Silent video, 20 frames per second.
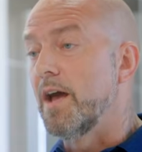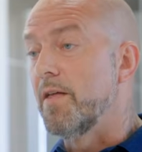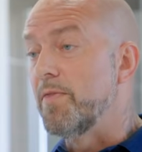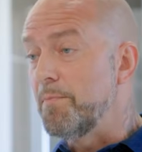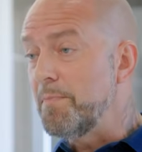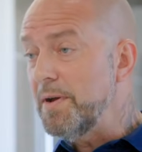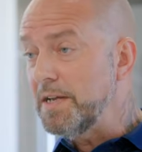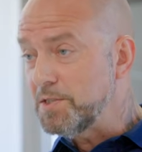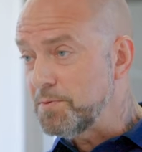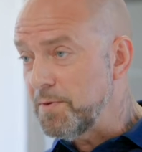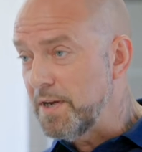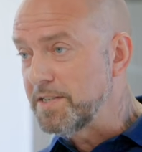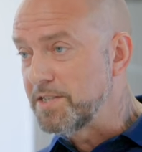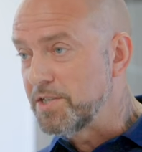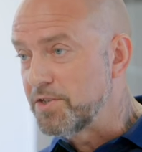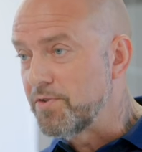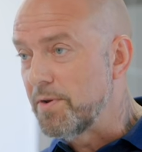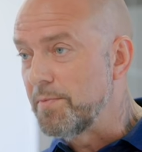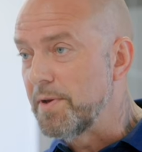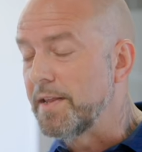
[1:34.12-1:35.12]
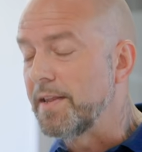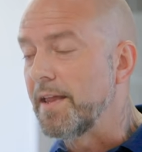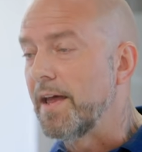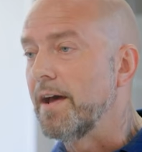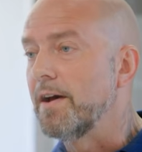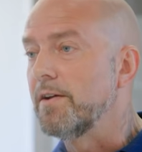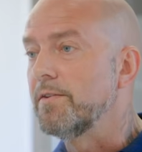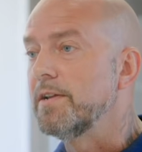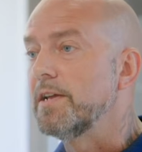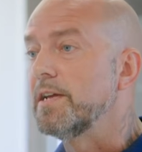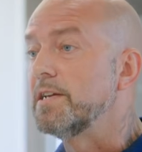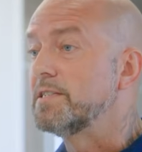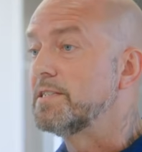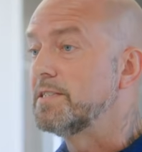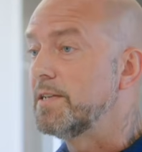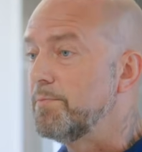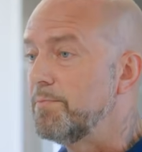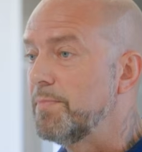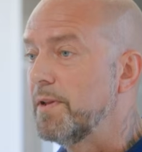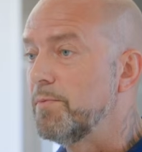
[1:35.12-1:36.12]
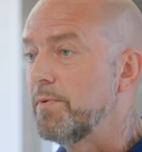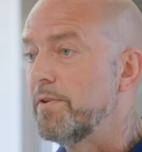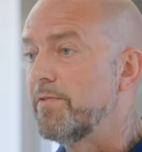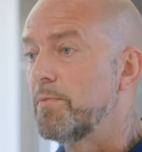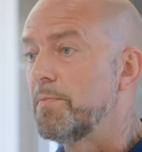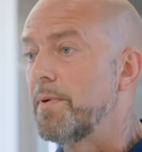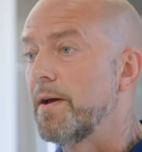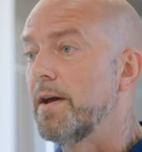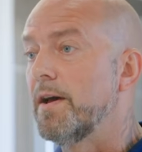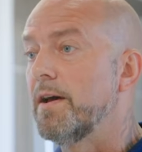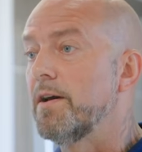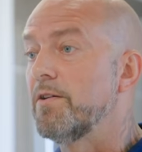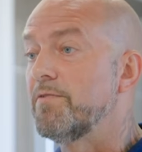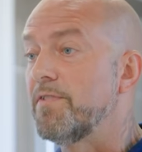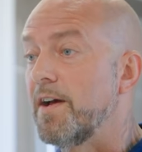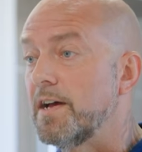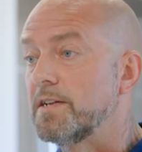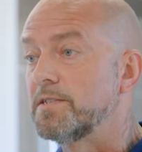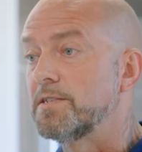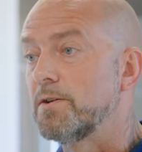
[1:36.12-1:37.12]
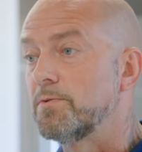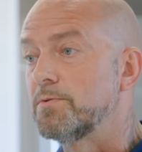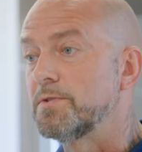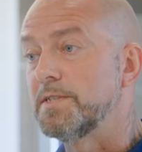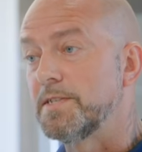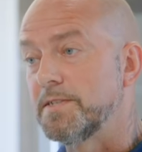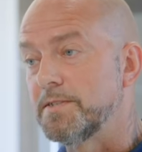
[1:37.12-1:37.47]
And the best way to trim it down is simply with a pair of household